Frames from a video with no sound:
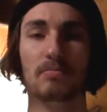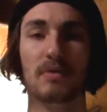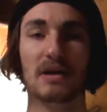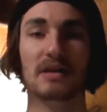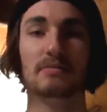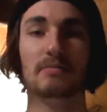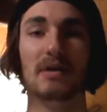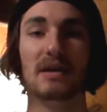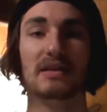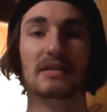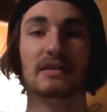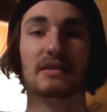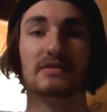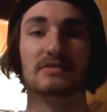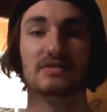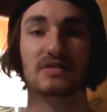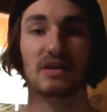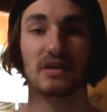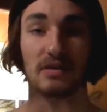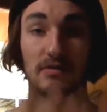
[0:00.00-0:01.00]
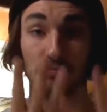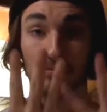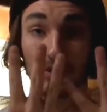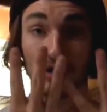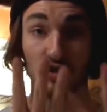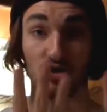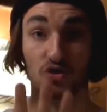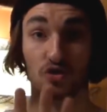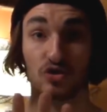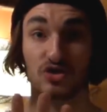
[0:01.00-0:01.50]
and make this like,
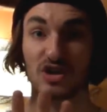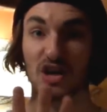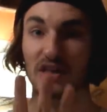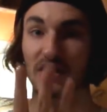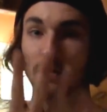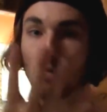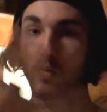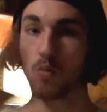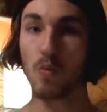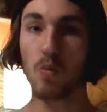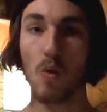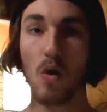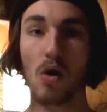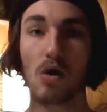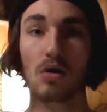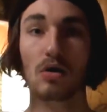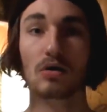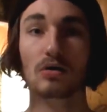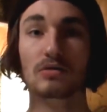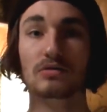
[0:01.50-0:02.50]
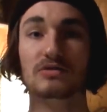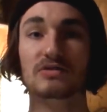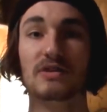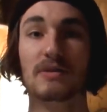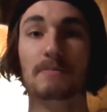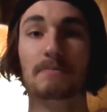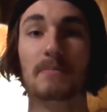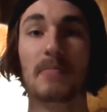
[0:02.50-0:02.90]
because you're signing walls.